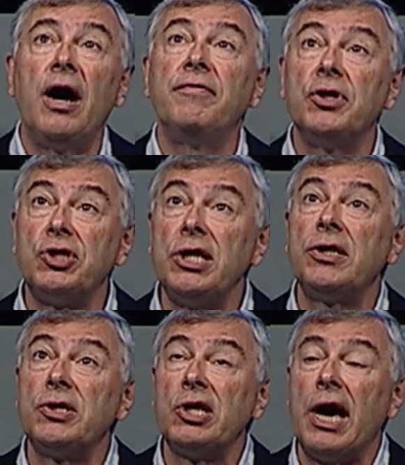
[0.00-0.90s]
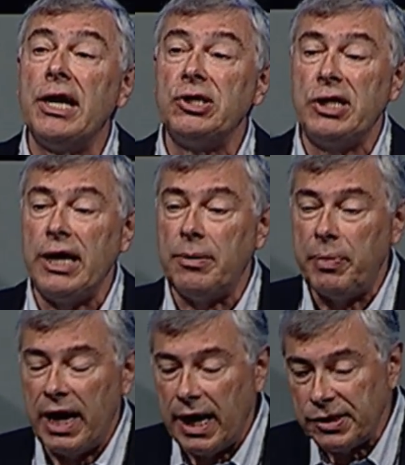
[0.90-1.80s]
of the synthesized data
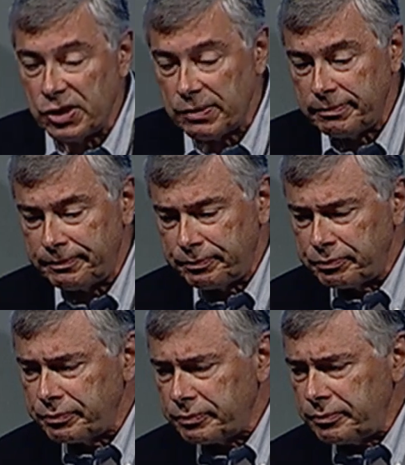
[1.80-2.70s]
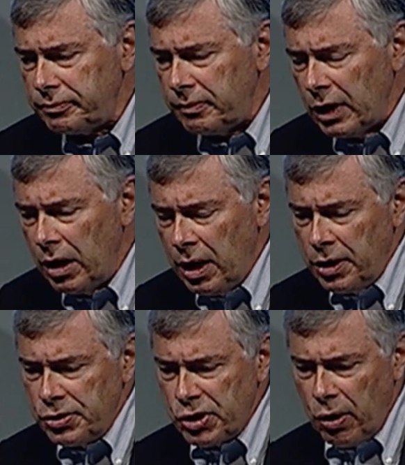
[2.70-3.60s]
paths.
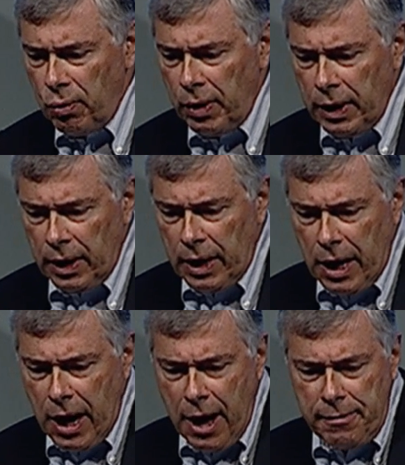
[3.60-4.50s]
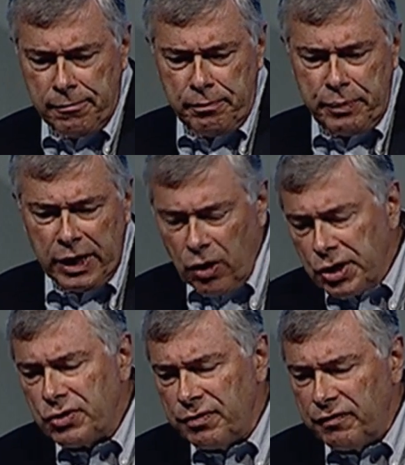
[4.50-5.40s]
So uh,
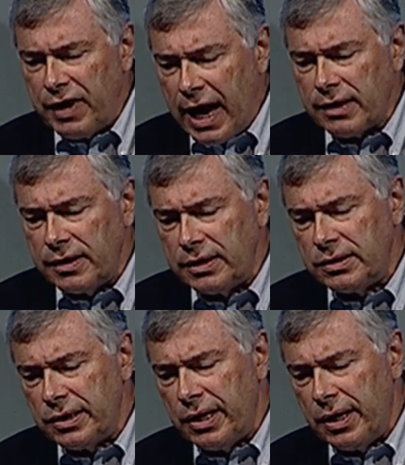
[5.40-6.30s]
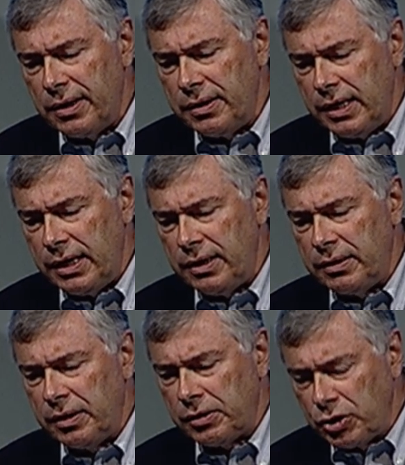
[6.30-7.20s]
because of the fact that uh,
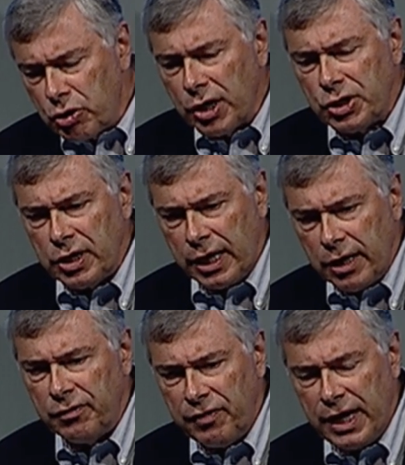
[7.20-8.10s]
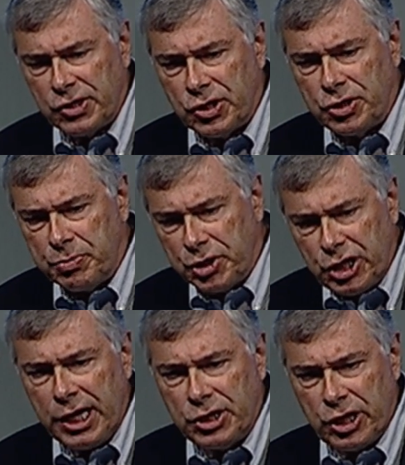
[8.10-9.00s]
the construction the interface is
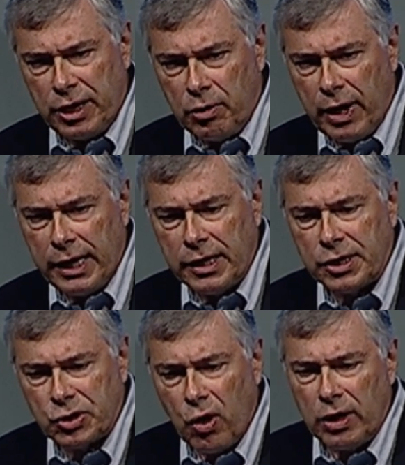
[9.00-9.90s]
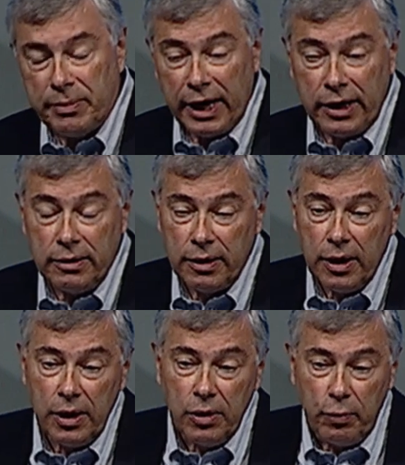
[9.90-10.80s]
machine generated, it's automated,
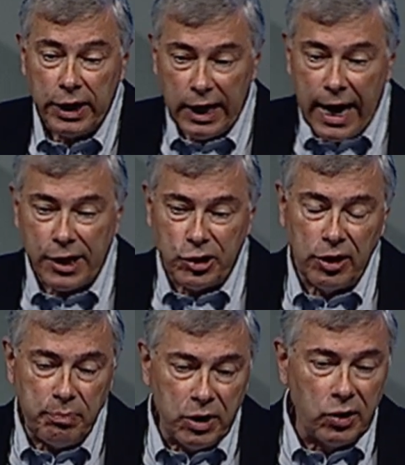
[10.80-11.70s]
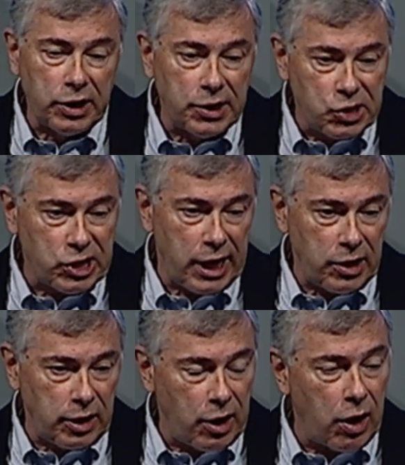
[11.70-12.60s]
we can actually build in
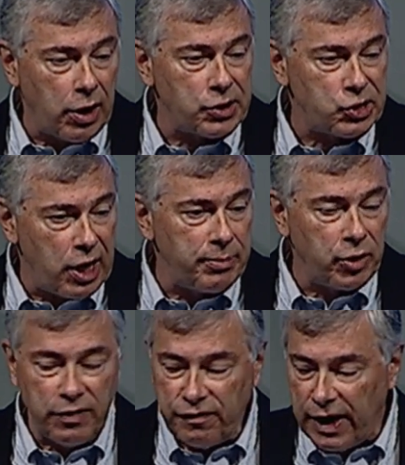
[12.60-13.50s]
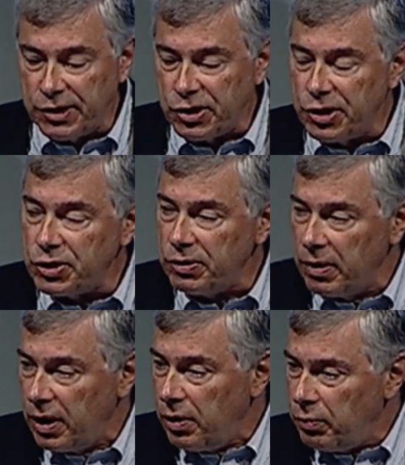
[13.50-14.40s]
state-of-the-art cyber defenses
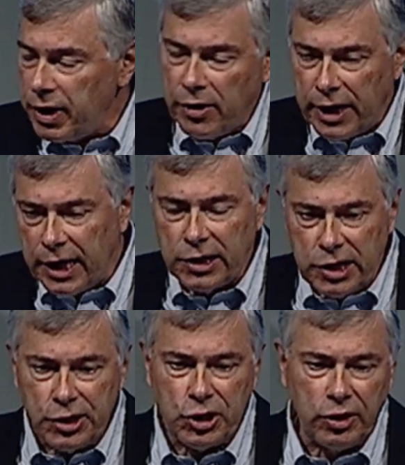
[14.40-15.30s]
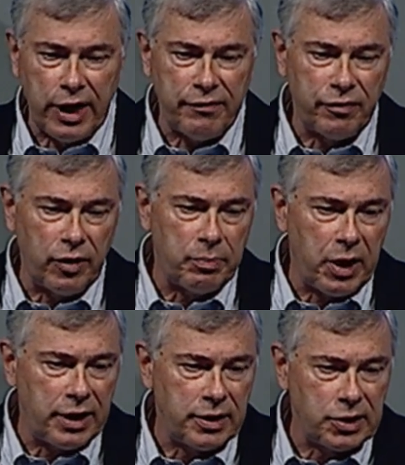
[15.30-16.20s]
without any additional effort
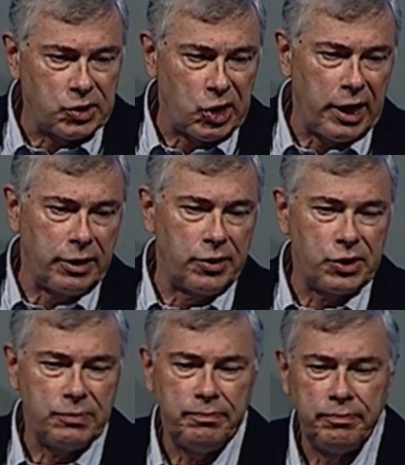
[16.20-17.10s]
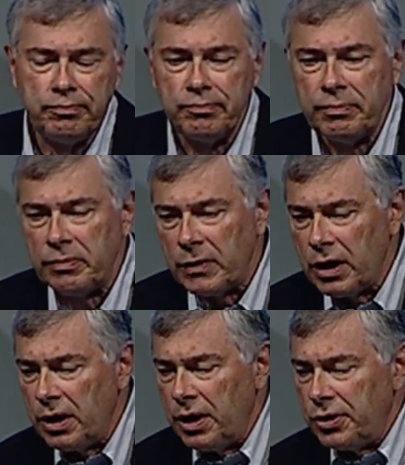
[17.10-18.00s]
by the designers.
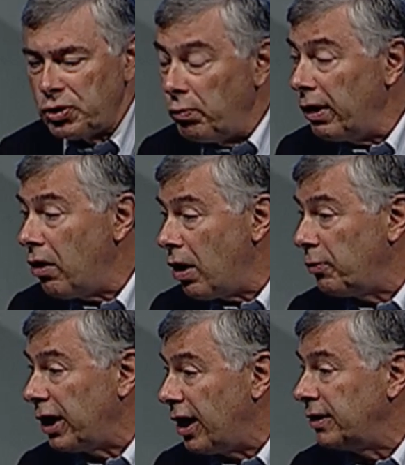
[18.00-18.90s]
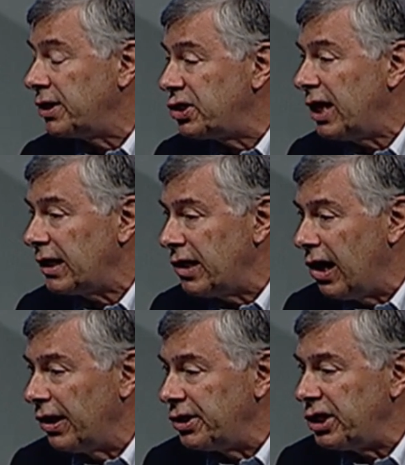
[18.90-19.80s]
So where are we on this
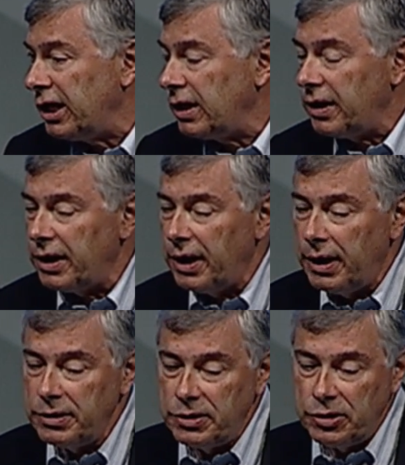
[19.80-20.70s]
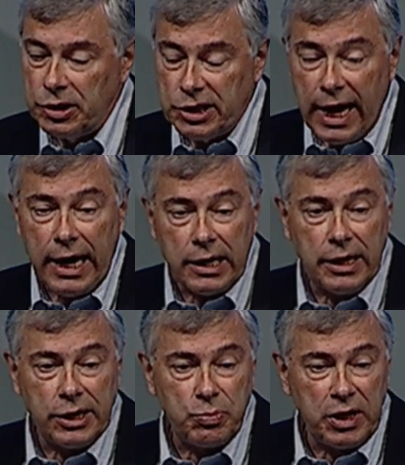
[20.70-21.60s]
technology? Uh, to date,
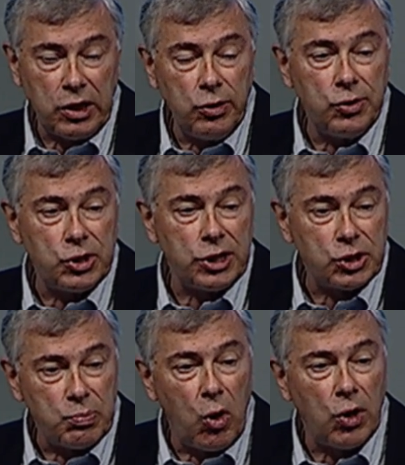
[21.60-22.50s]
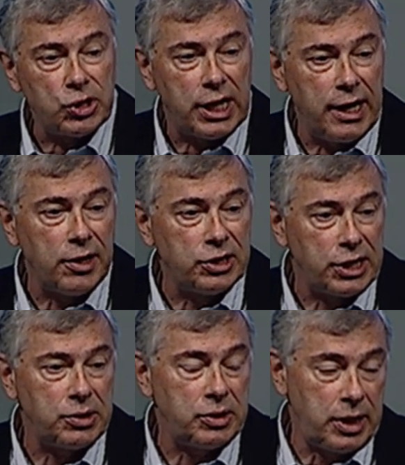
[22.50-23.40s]
it's been used in small-scale
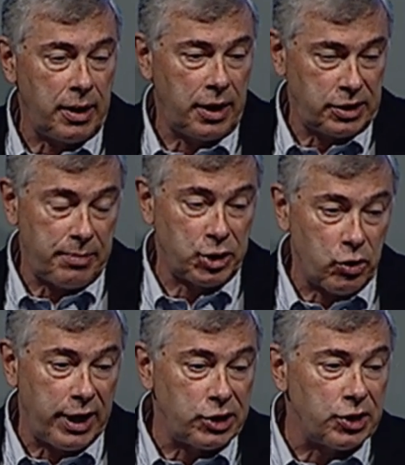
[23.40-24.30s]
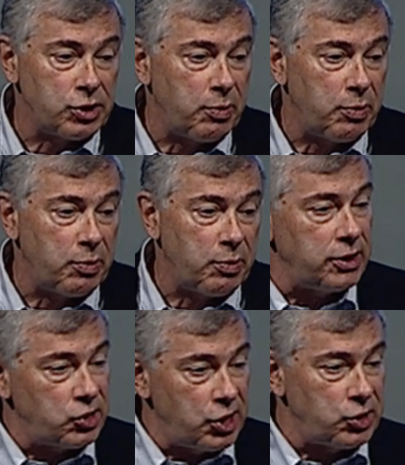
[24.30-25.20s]
de de uh, demonstrations by the
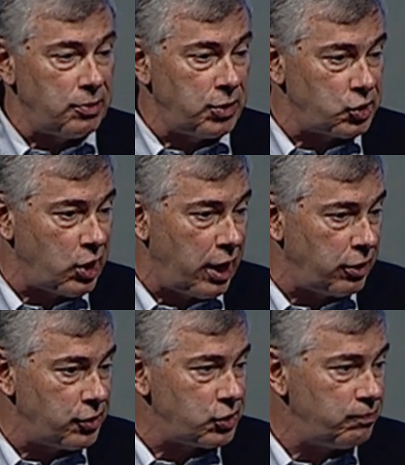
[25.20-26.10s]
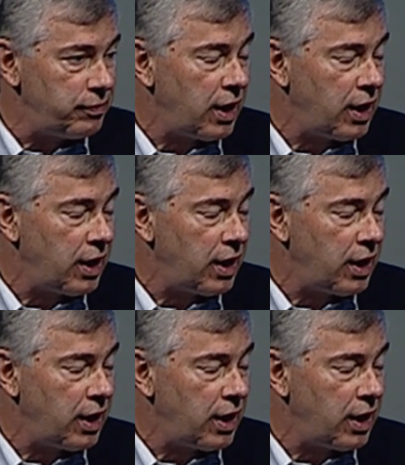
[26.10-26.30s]
system designers.